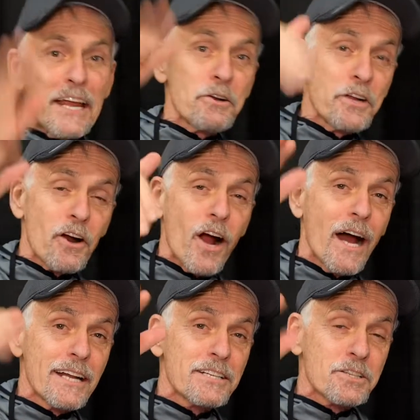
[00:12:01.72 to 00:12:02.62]
Thank you to your
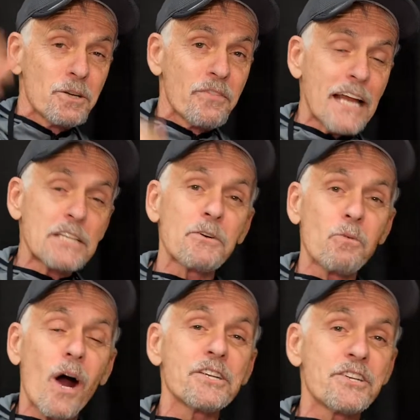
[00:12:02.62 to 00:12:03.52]
audience, too. Thanks for
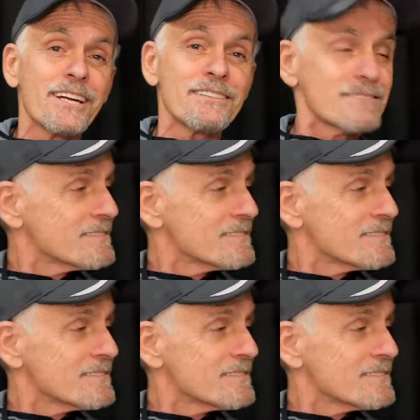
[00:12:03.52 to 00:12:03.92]
watching.